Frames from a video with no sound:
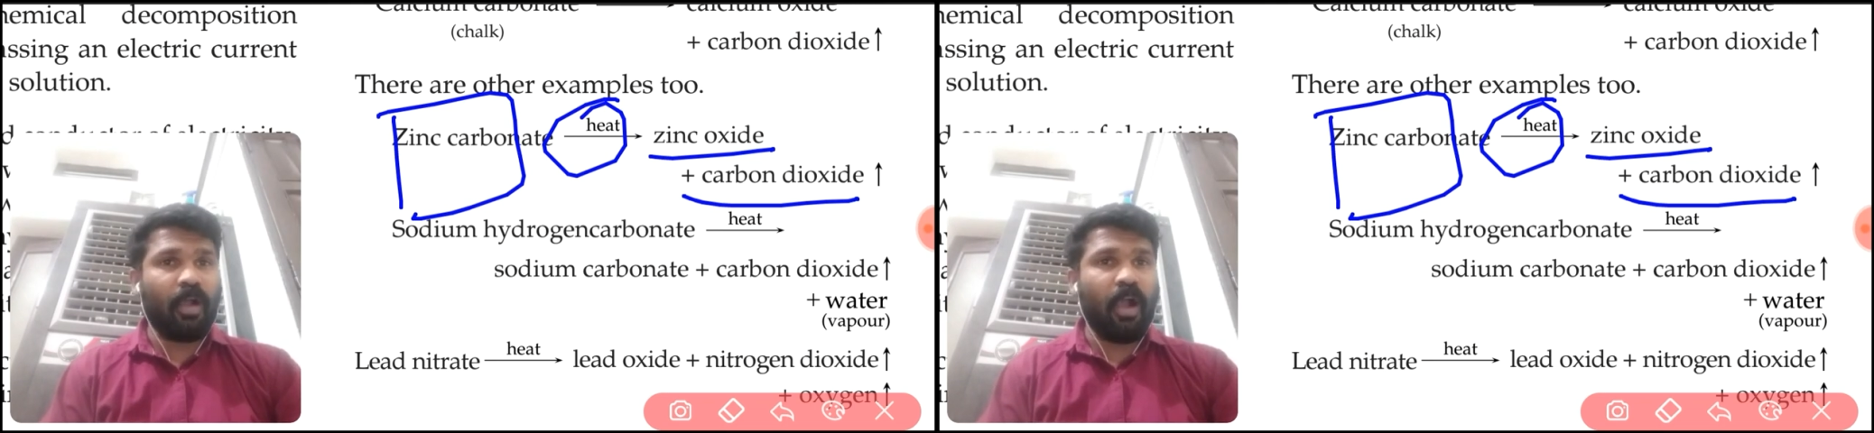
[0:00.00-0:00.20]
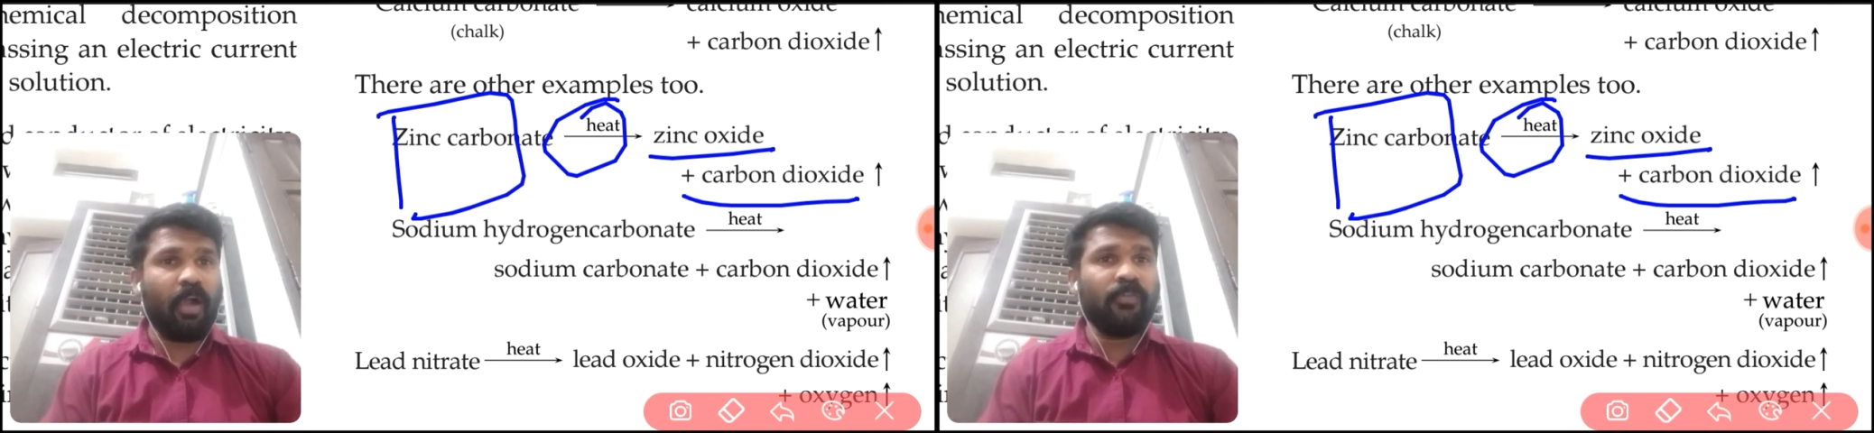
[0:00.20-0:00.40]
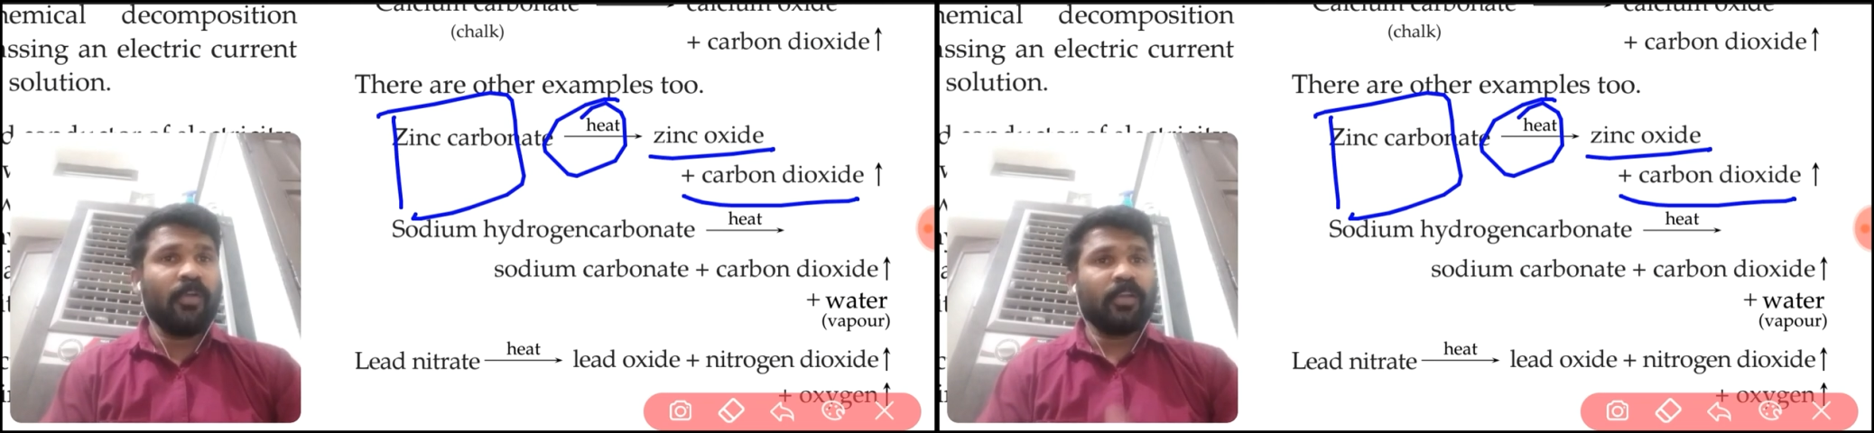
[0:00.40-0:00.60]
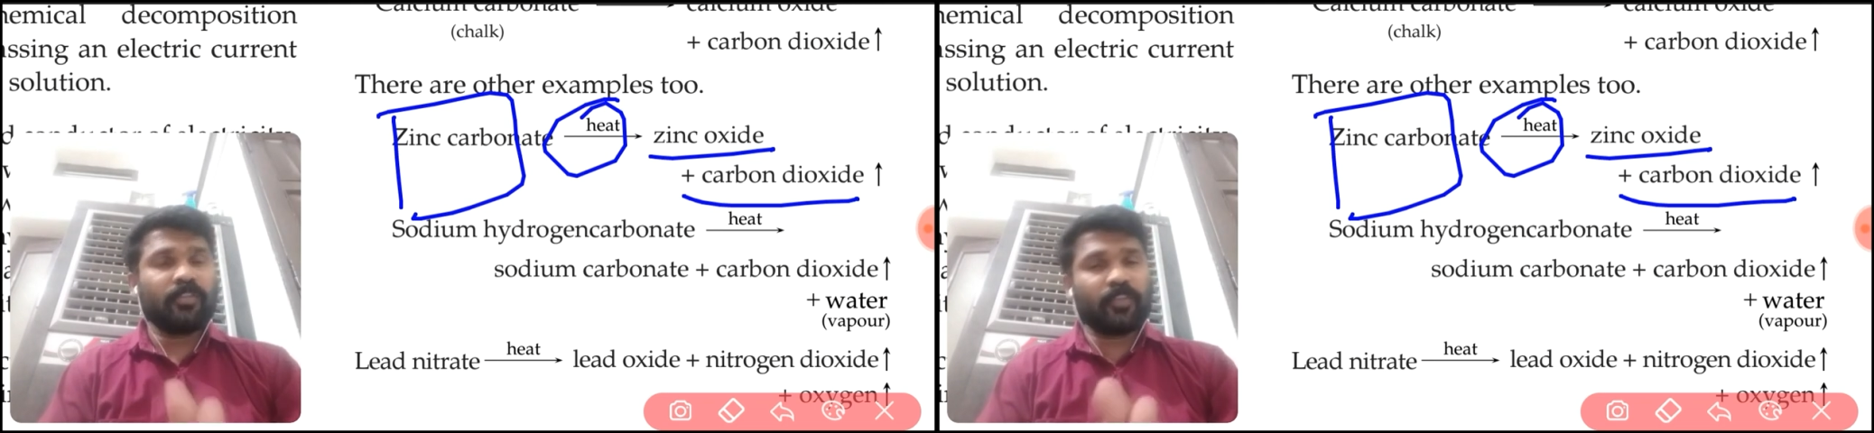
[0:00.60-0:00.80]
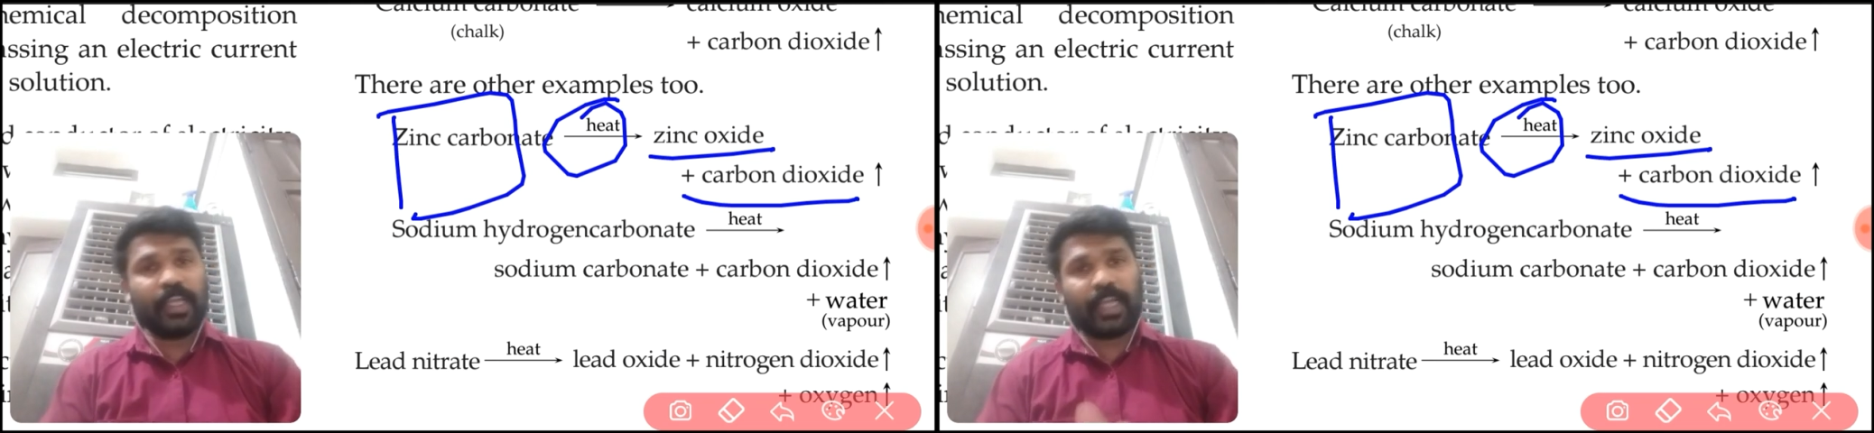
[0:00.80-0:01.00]
of
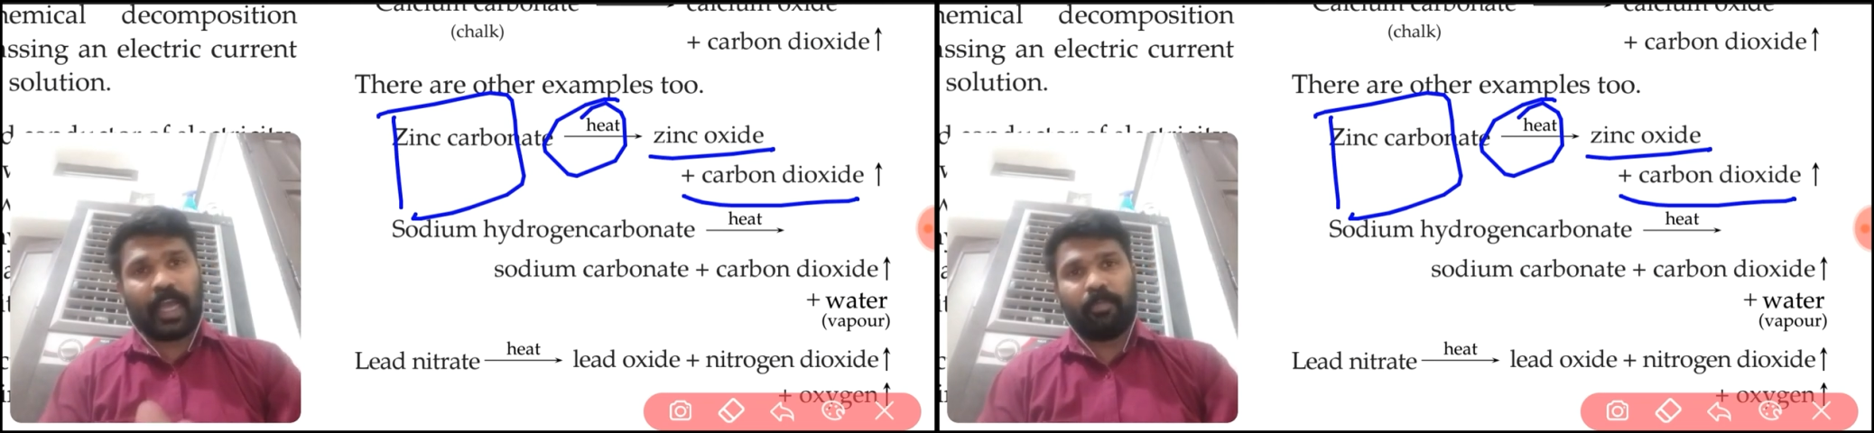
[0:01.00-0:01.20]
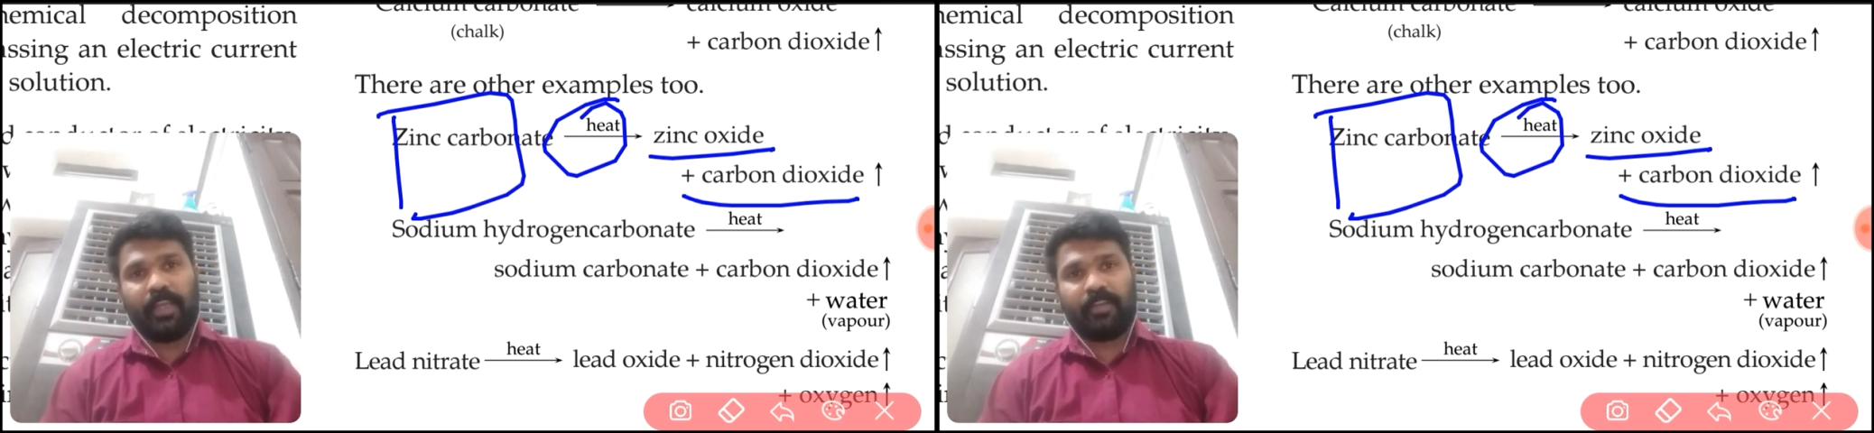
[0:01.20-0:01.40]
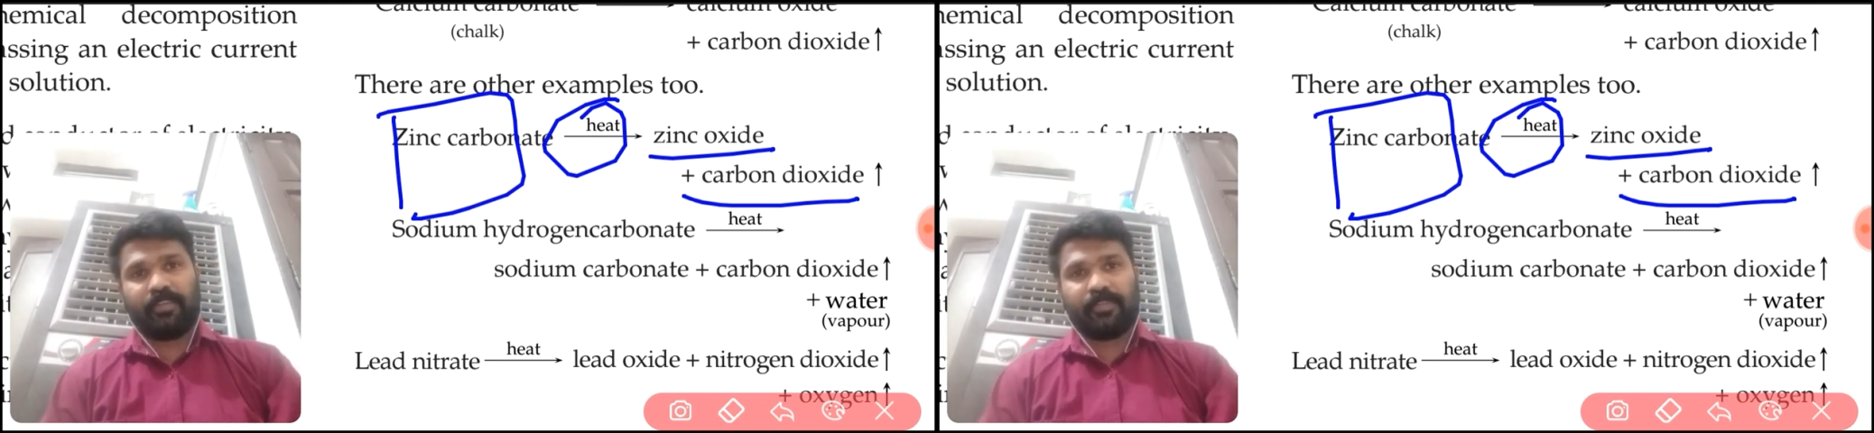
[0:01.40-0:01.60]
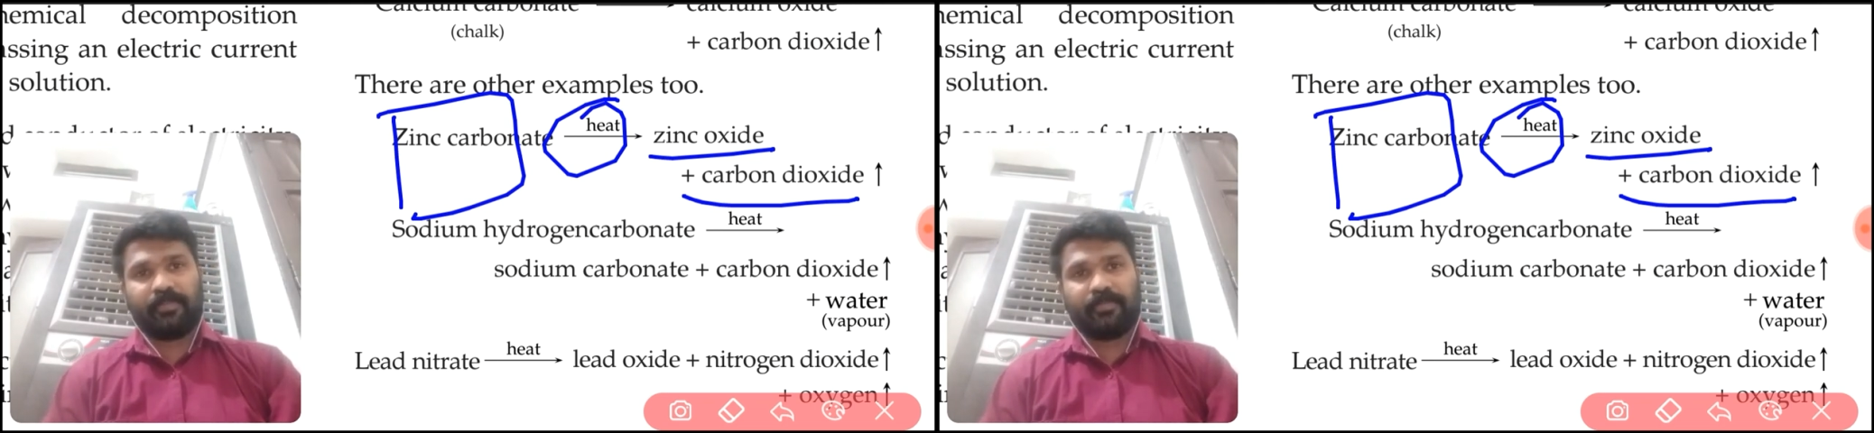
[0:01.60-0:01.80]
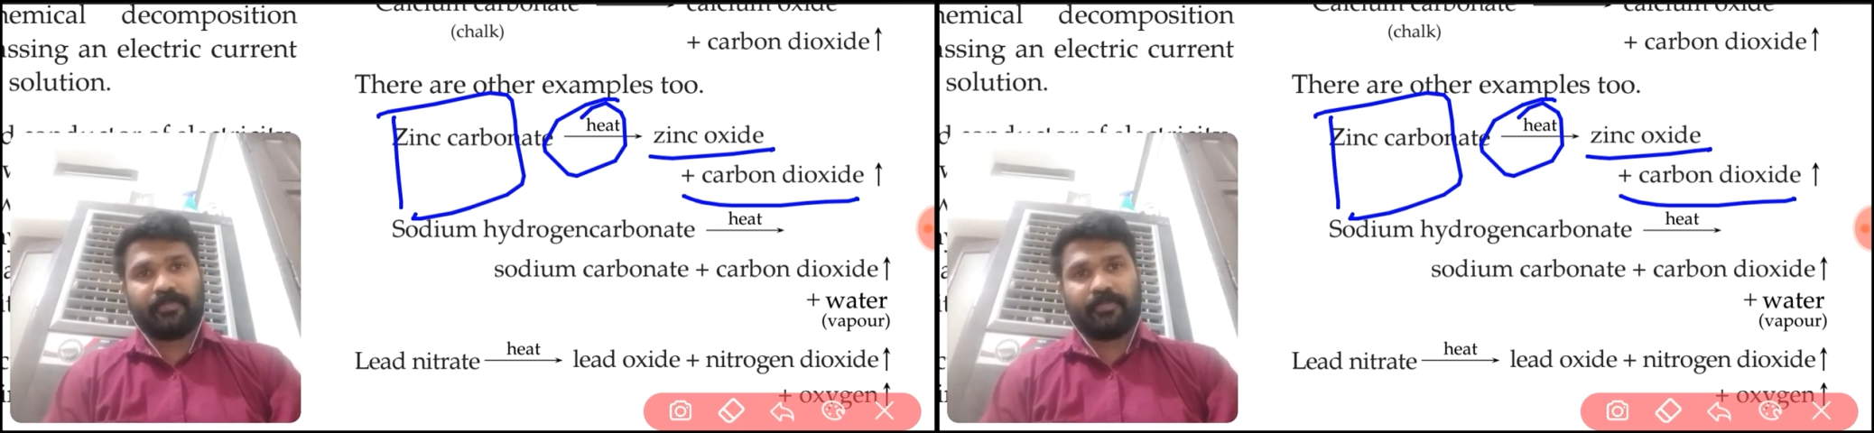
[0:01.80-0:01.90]
zinc carbonate.